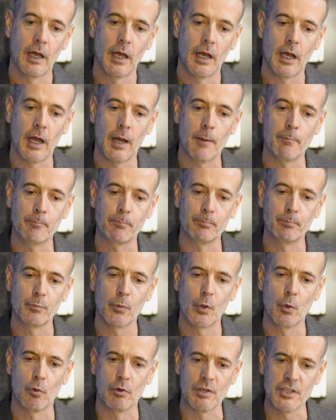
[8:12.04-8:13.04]

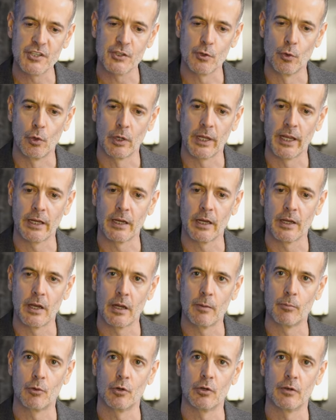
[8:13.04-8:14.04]
We're installing a
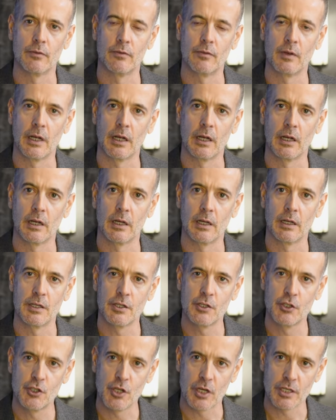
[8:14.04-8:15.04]
number of
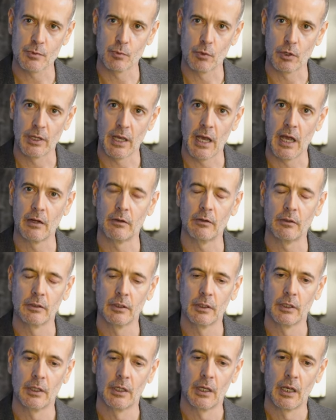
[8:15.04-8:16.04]
Just Walk Out
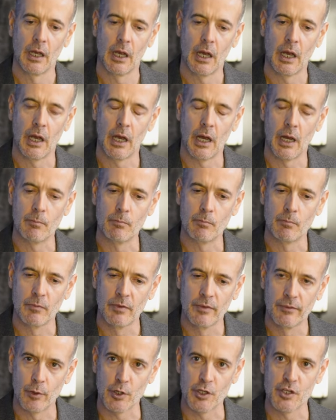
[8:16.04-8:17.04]

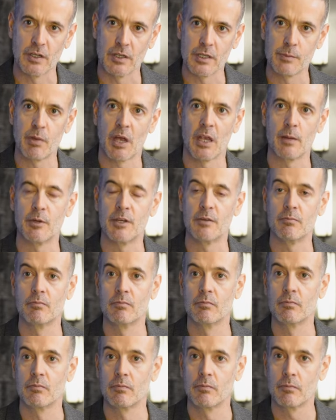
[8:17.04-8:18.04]
frictionless payment
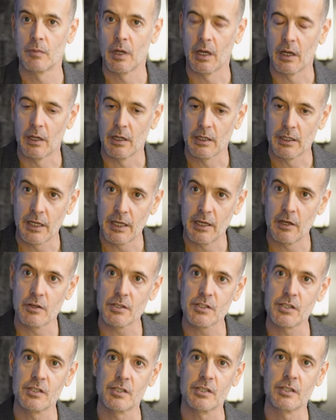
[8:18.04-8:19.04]

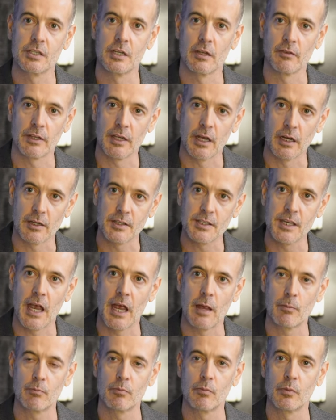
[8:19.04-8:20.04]
kiosks, you know, the kind of
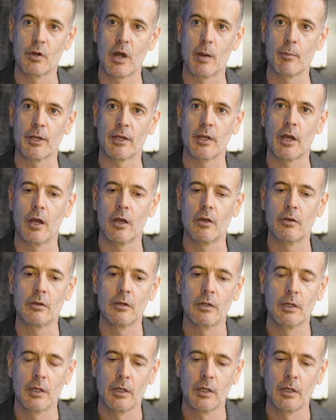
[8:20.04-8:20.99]
tap, grab and go.